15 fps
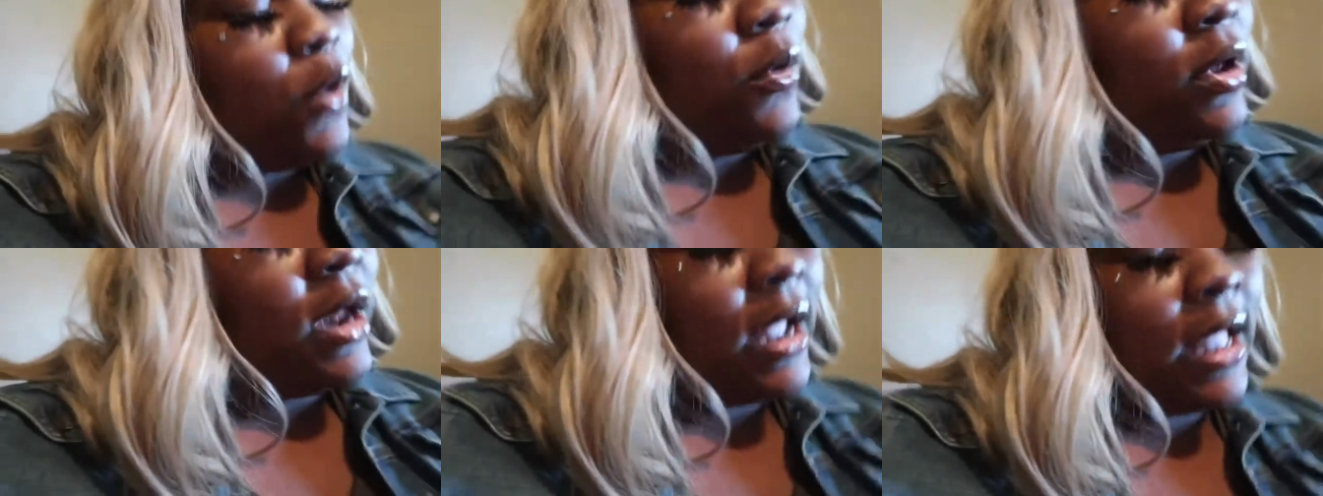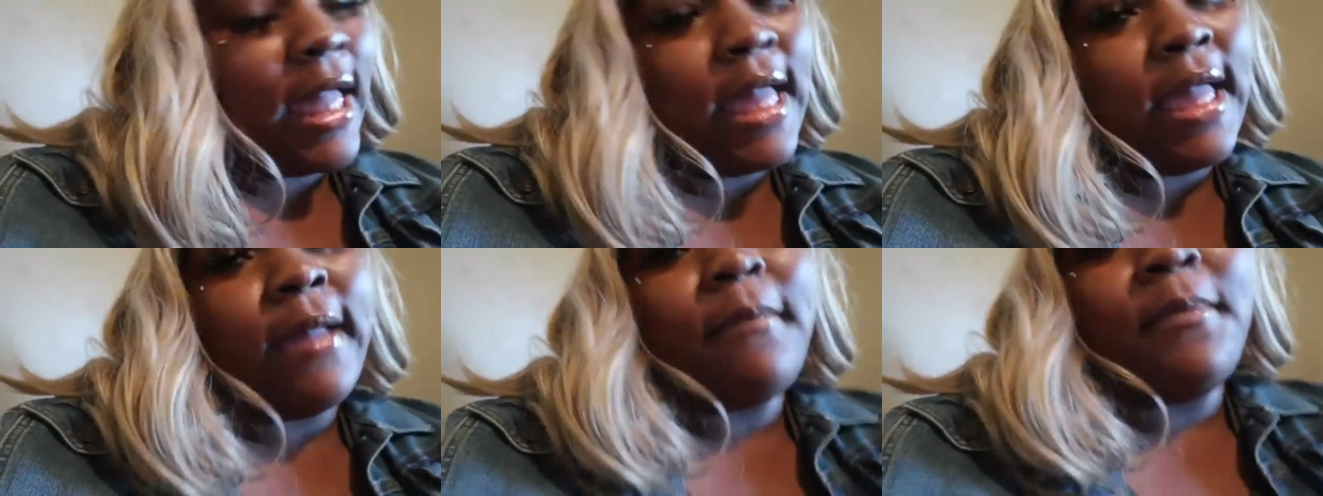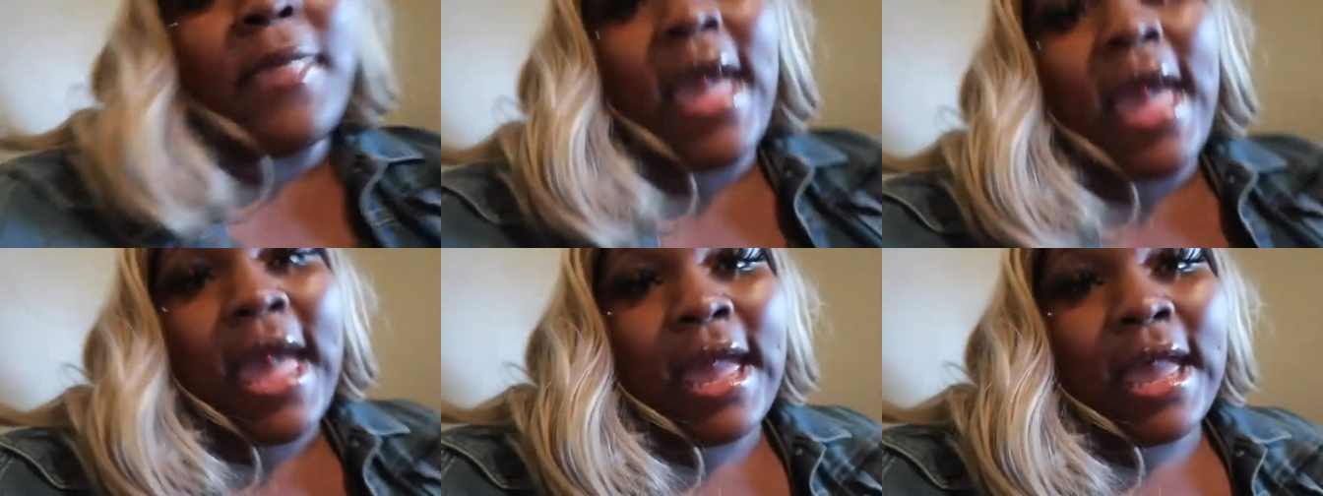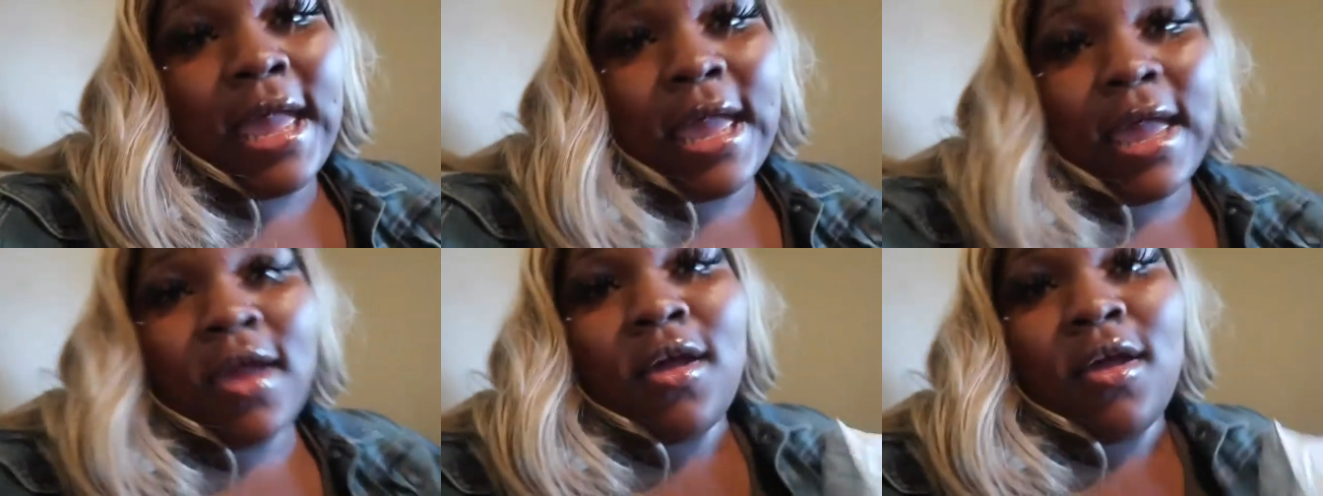when I came back,
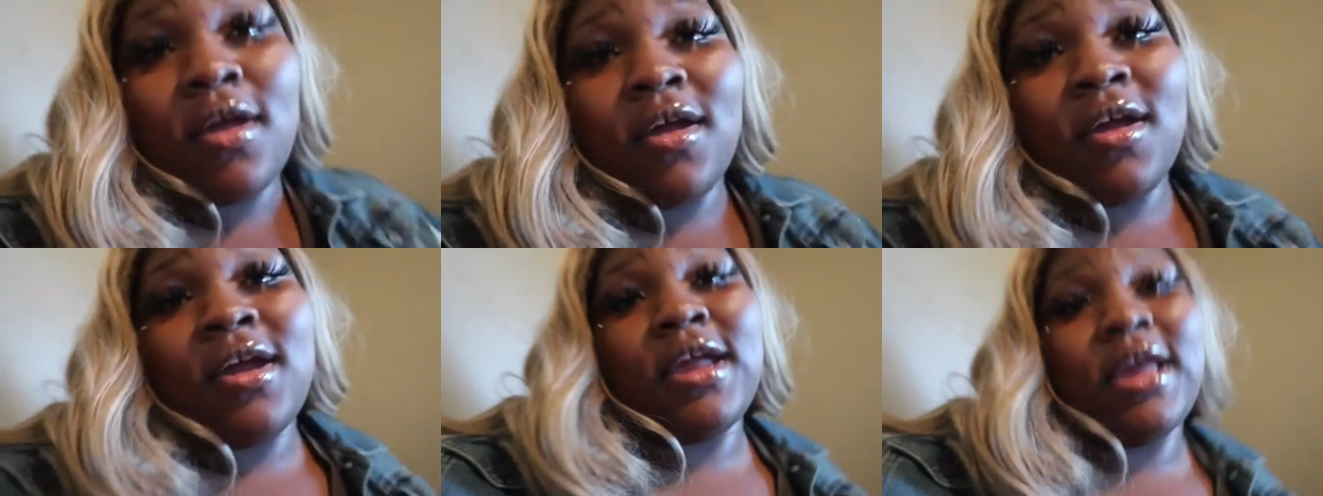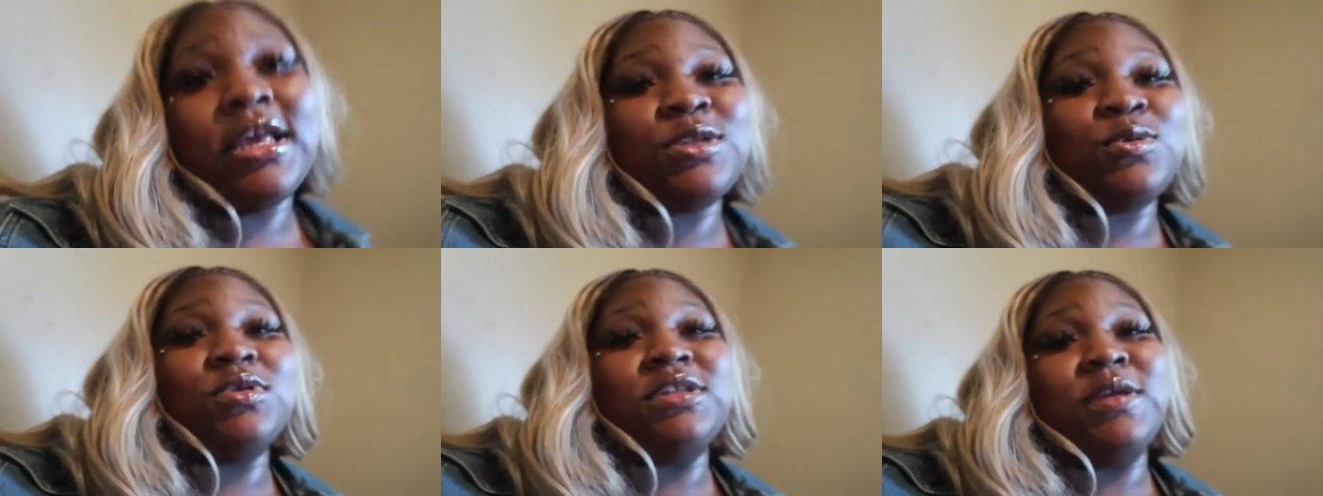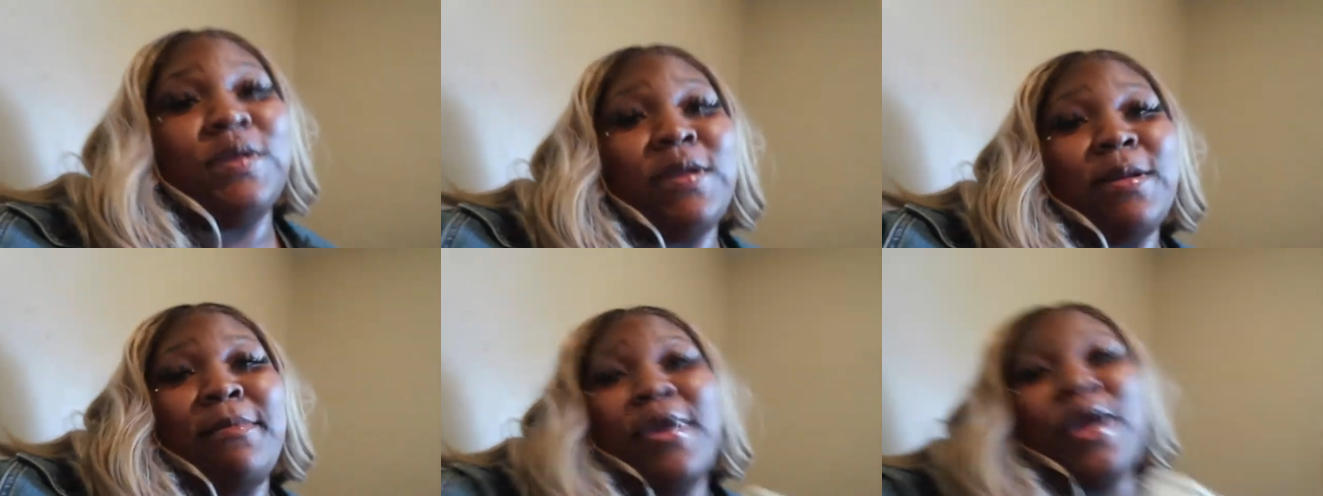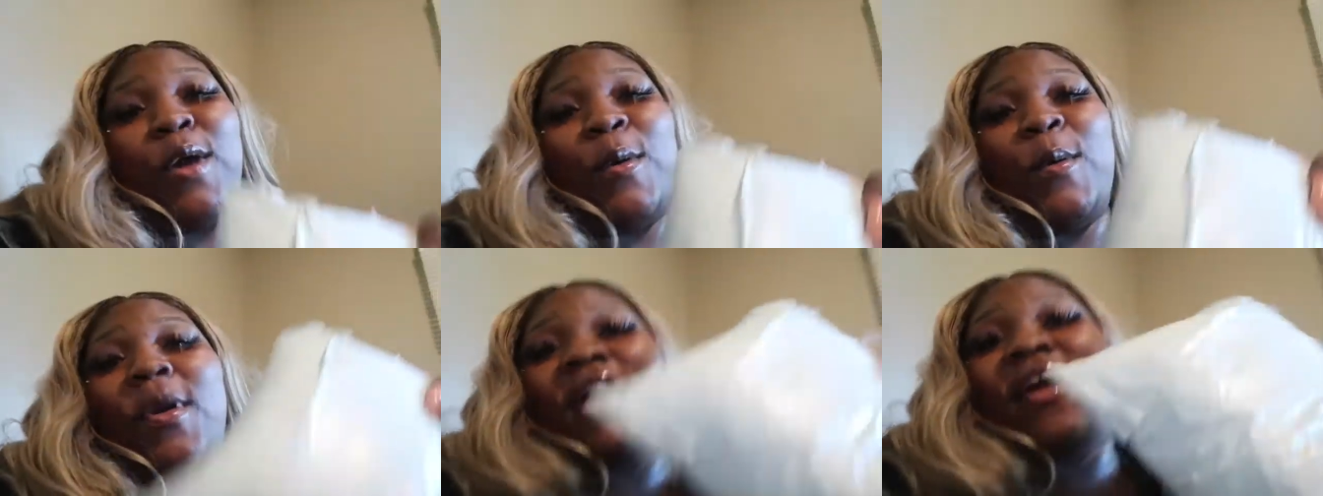guess what's in the mail?
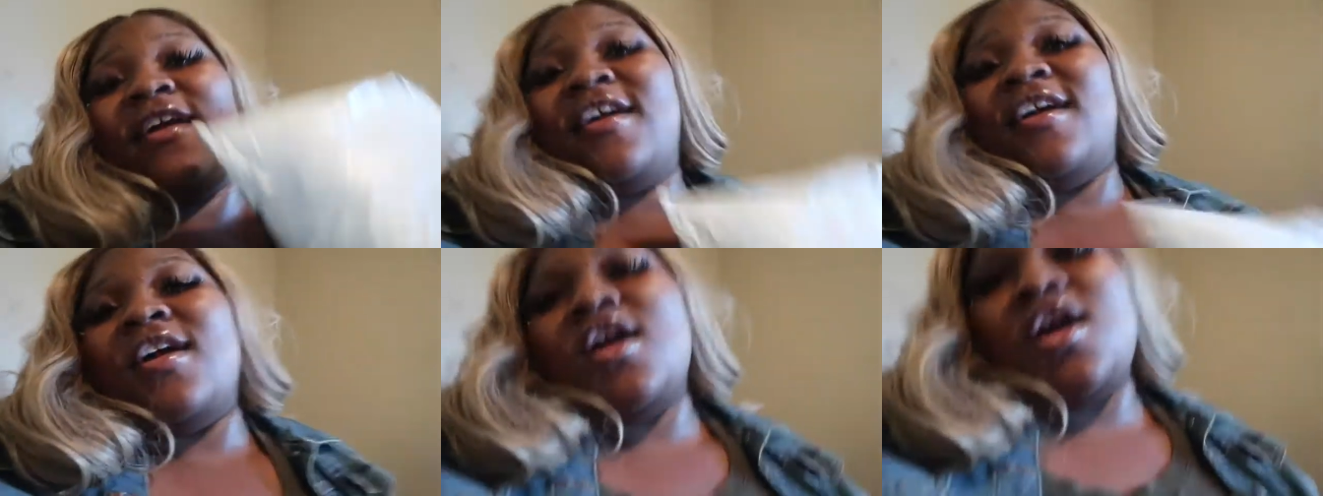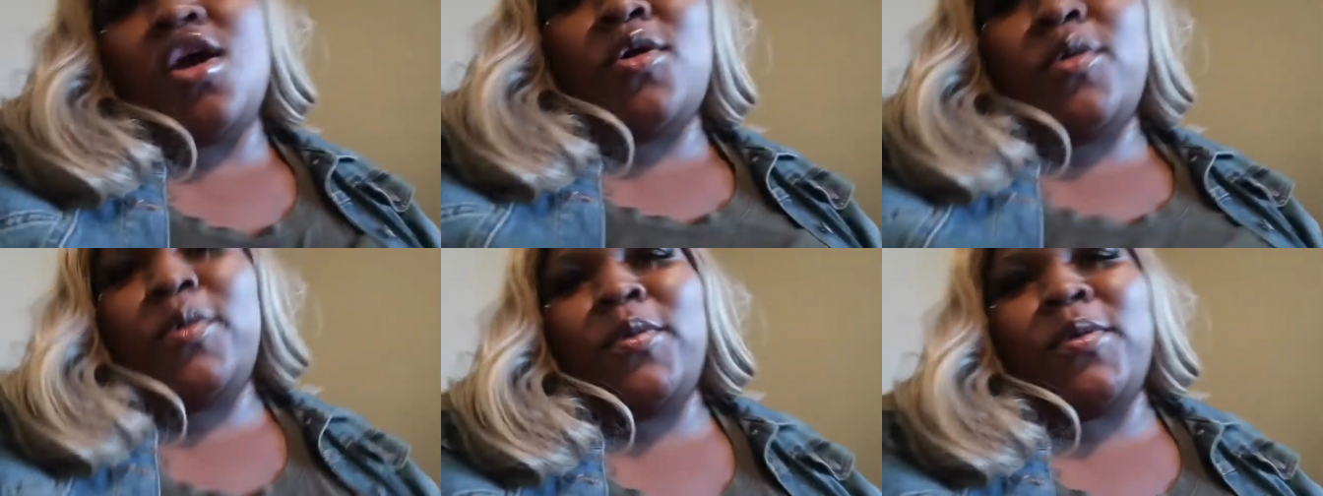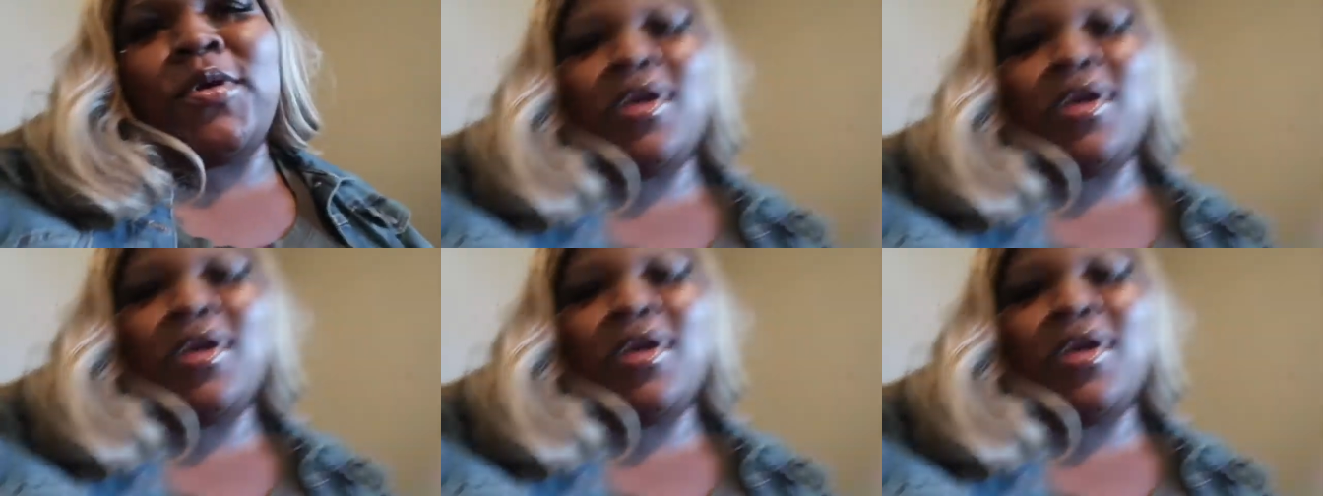Whew.